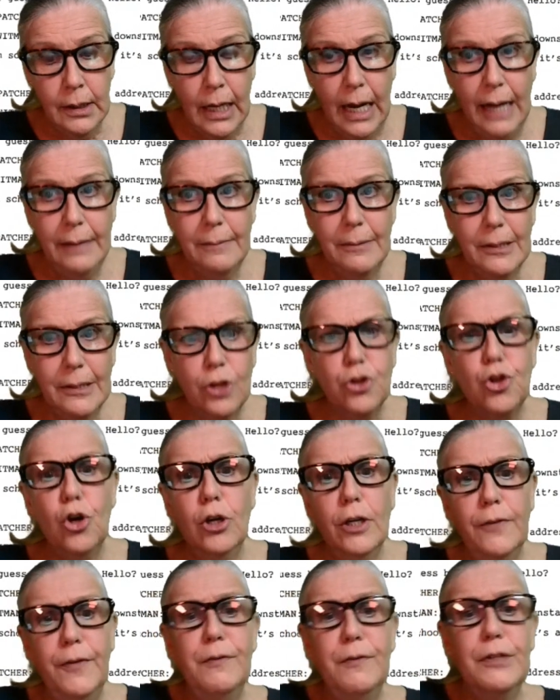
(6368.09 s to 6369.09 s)
I, the
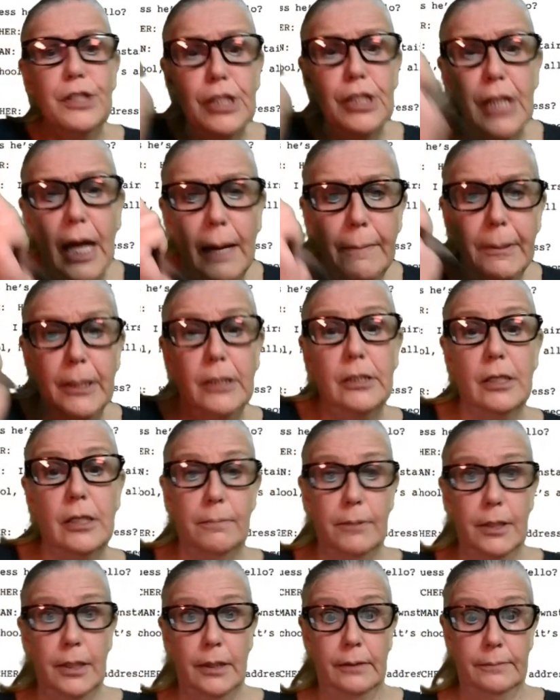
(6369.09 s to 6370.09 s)
thought of even stabbing
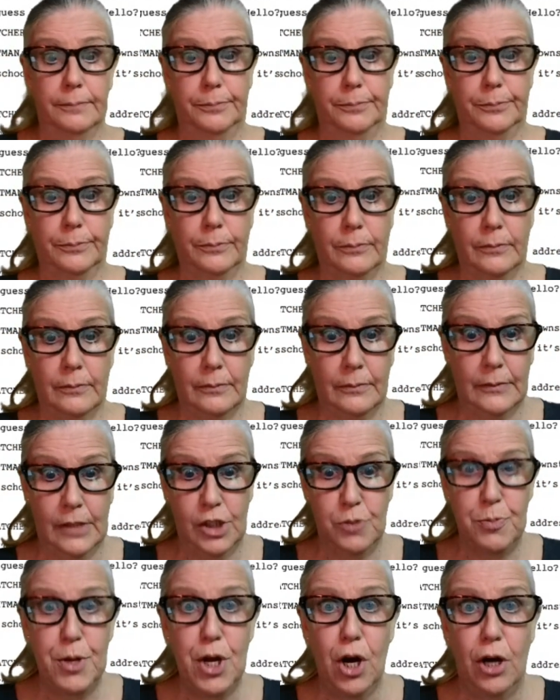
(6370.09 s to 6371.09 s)
somebody
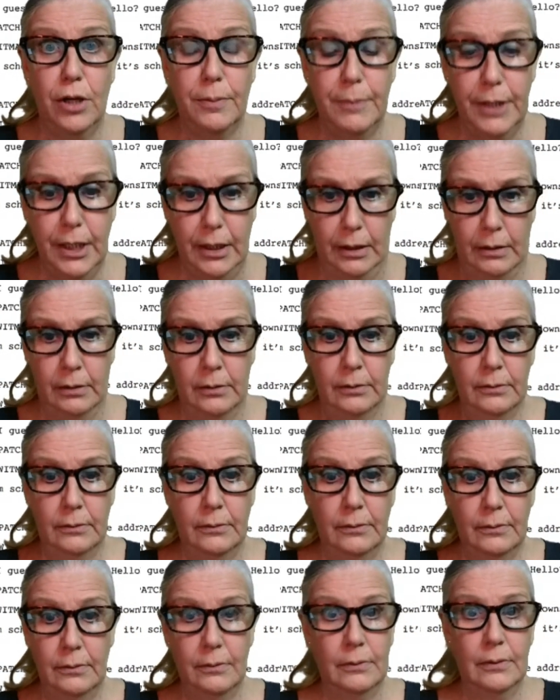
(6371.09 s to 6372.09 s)
is beyond me.
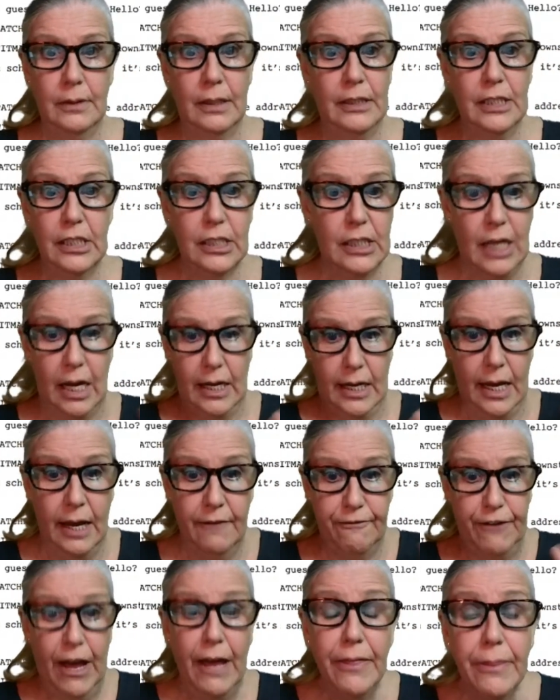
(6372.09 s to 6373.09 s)
I just I can't
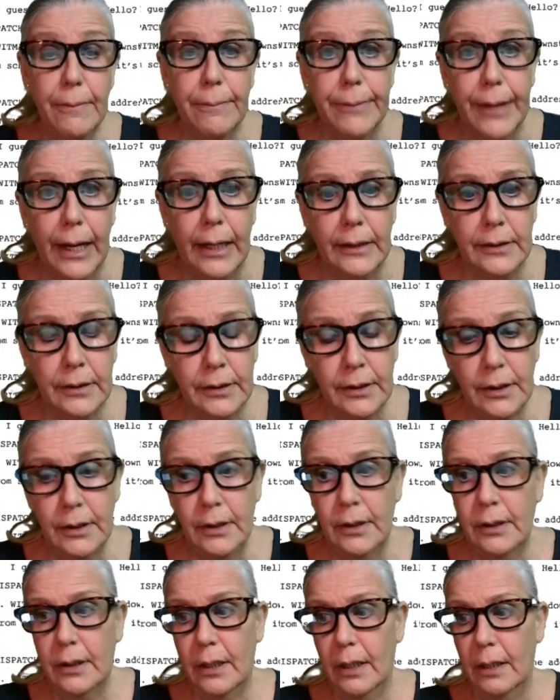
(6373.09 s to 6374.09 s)
fathom that.
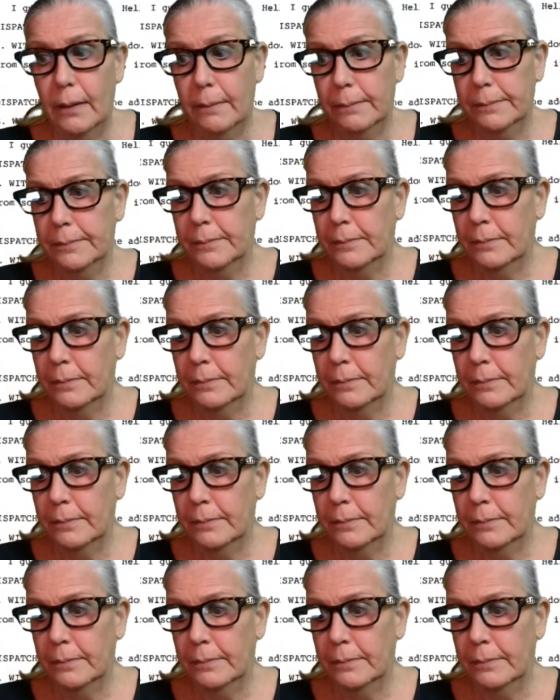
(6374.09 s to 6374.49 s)
Um,